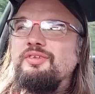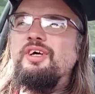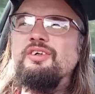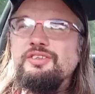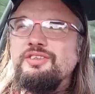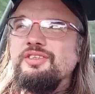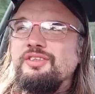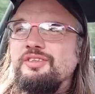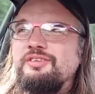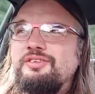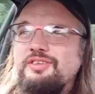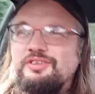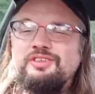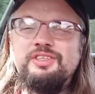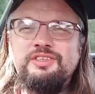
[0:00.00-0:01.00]
nicer
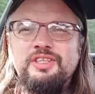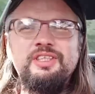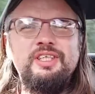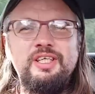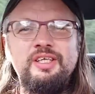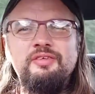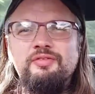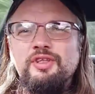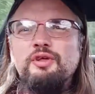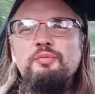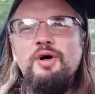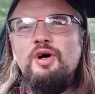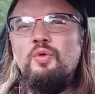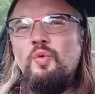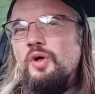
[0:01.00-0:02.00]
to sit in here than the
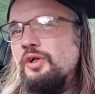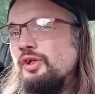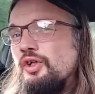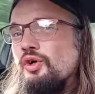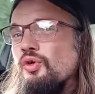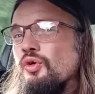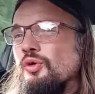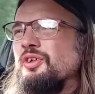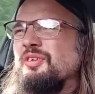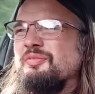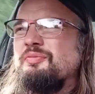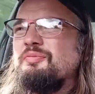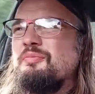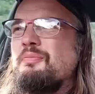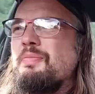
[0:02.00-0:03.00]
Mk1 Accord?
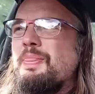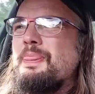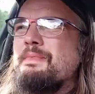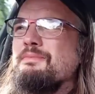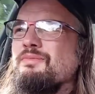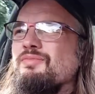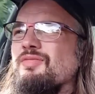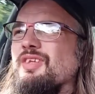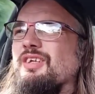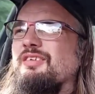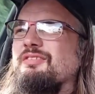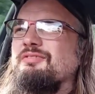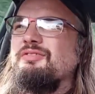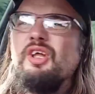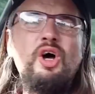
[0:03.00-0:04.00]

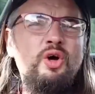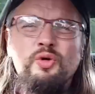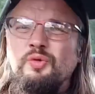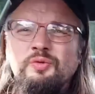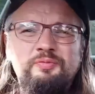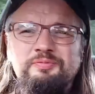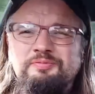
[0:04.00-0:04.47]
No.